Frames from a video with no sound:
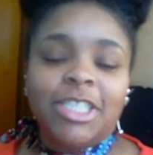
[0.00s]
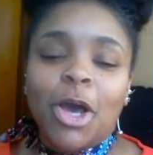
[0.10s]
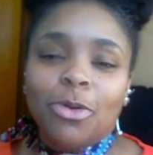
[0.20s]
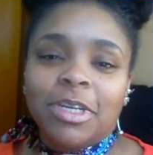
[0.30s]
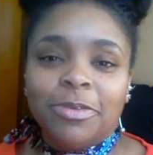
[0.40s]

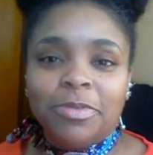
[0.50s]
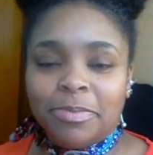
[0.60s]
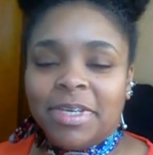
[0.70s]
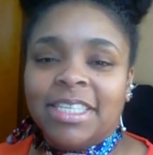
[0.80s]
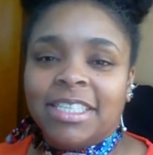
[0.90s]
totally
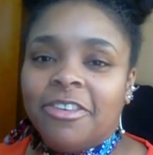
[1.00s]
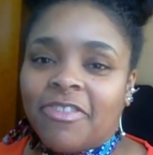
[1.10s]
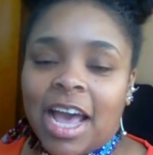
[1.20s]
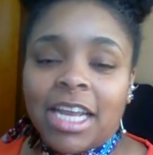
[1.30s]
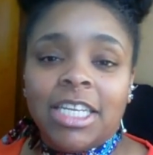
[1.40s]
remiss if
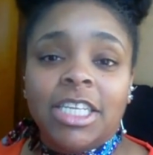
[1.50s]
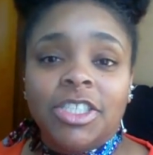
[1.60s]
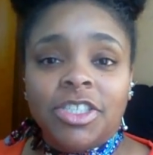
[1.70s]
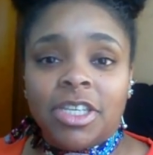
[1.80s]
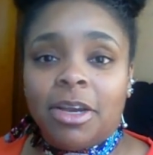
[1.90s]
I didn't
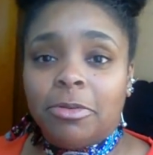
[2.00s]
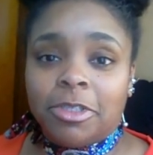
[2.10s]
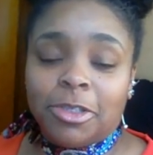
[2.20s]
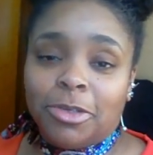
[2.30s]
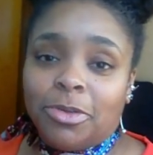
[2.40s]
share
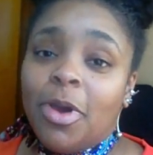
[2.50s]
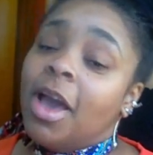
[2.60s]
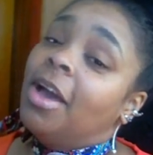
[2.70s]
with you